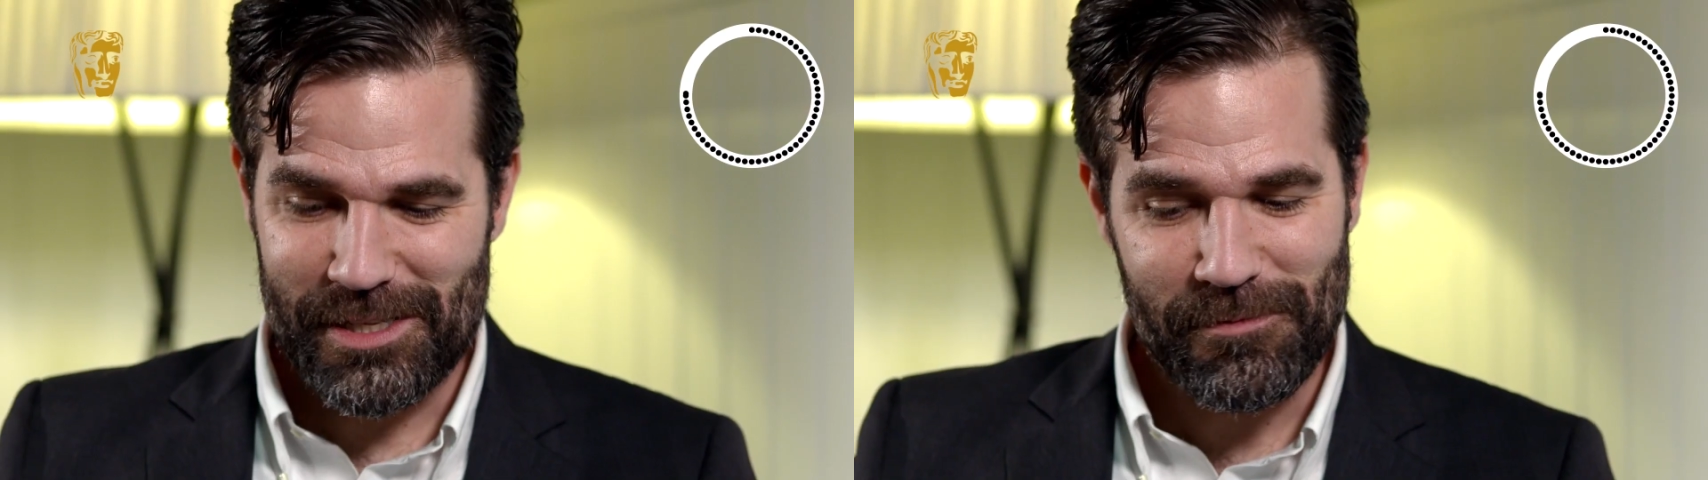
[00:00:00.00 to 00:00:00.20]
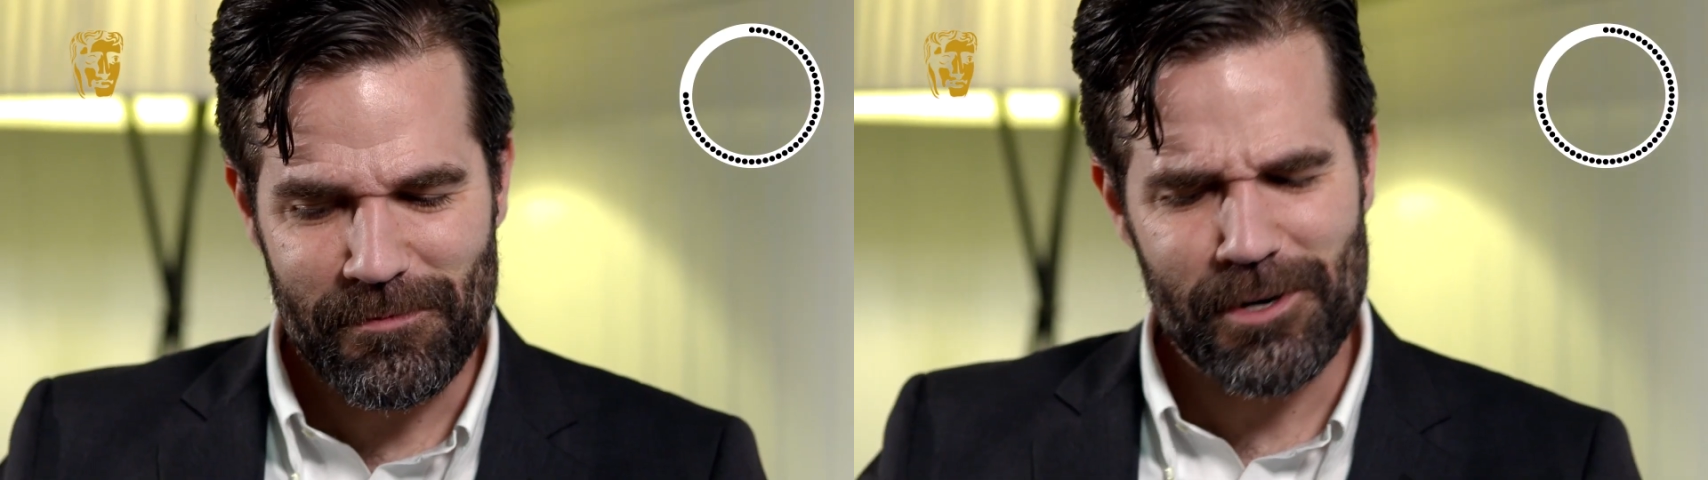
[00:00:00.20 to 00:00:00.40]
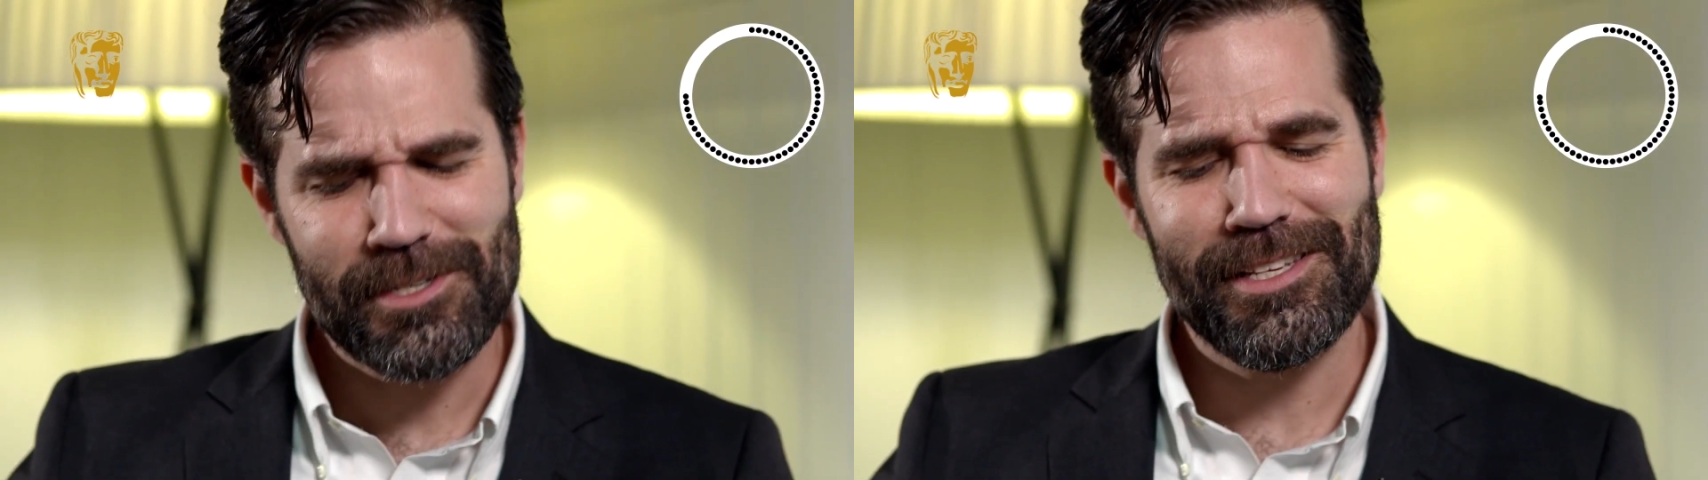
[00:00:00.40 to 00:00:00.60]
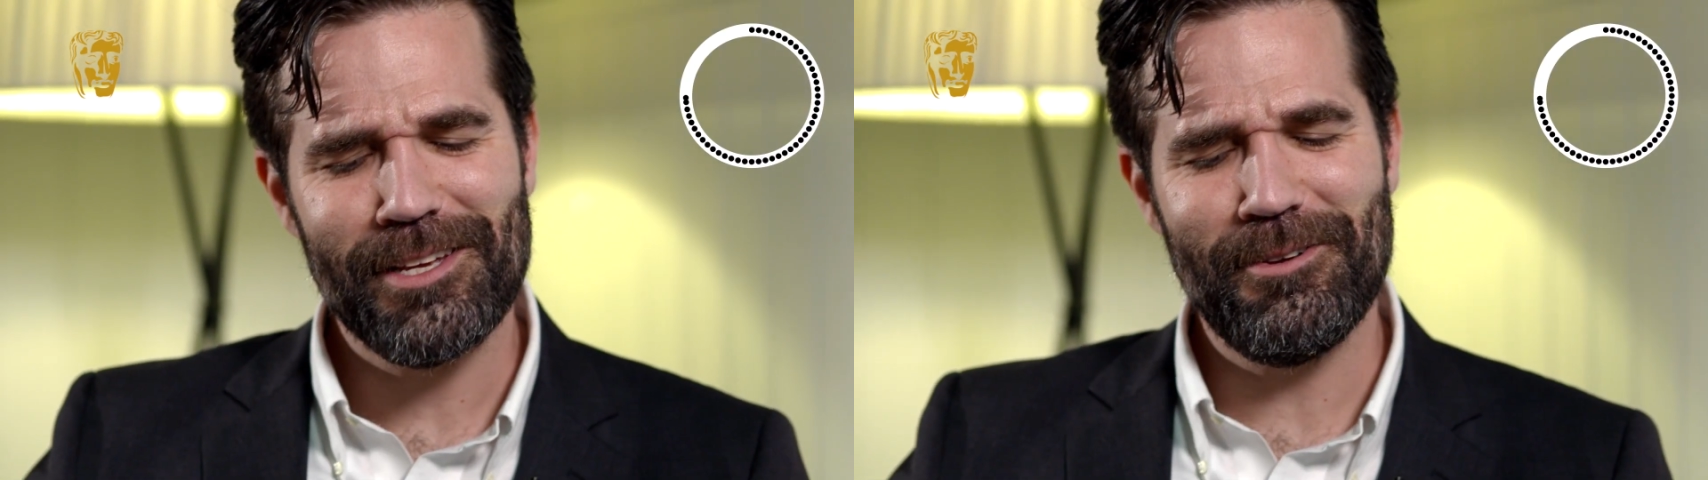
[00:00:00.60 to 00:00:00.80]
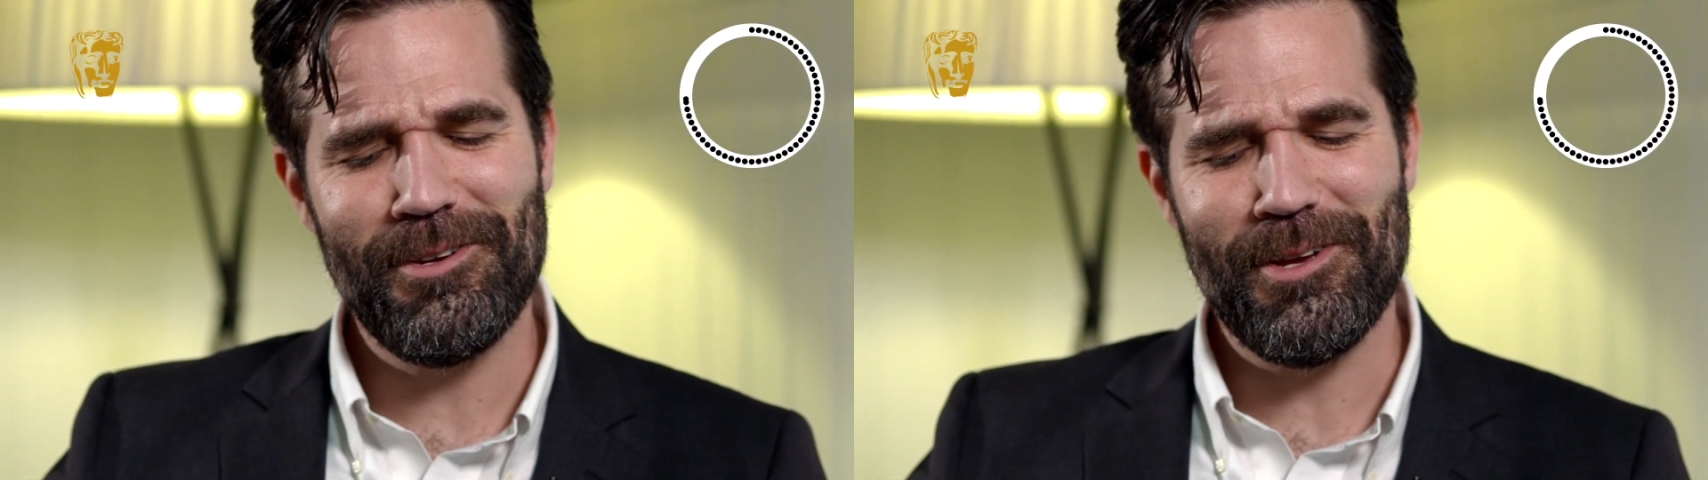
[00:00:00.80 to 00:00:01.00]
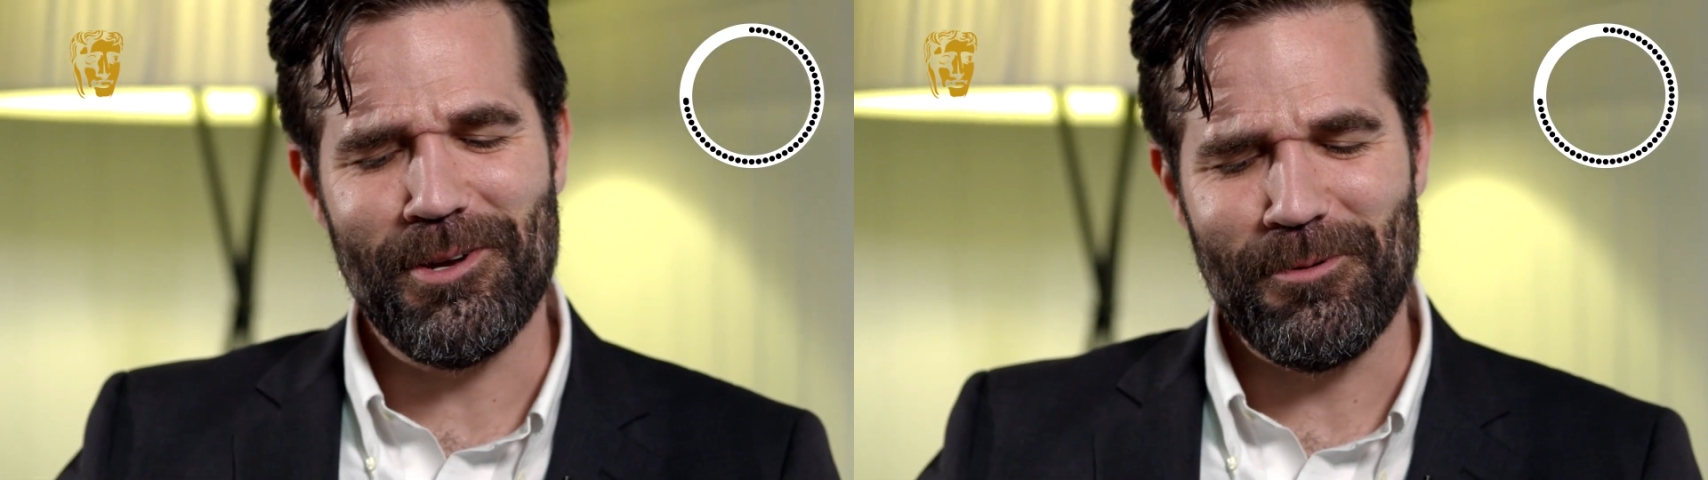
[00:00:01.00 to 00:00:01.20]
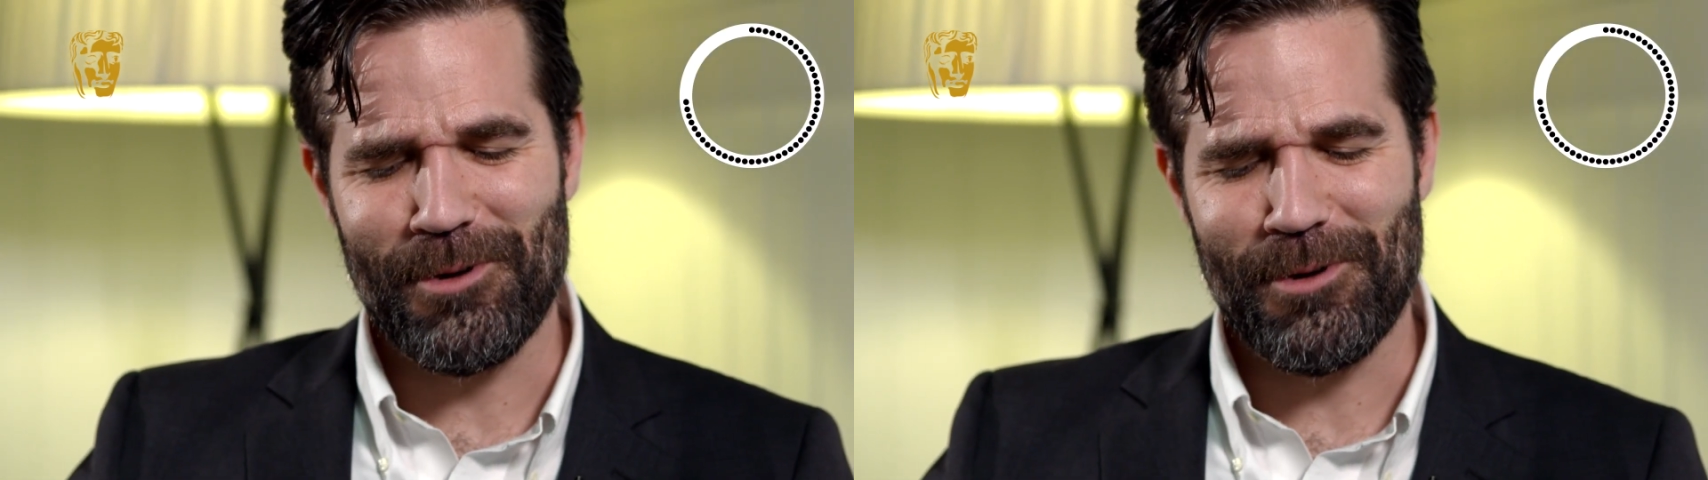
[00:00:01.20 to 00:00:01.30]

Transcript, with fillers: the first thing you do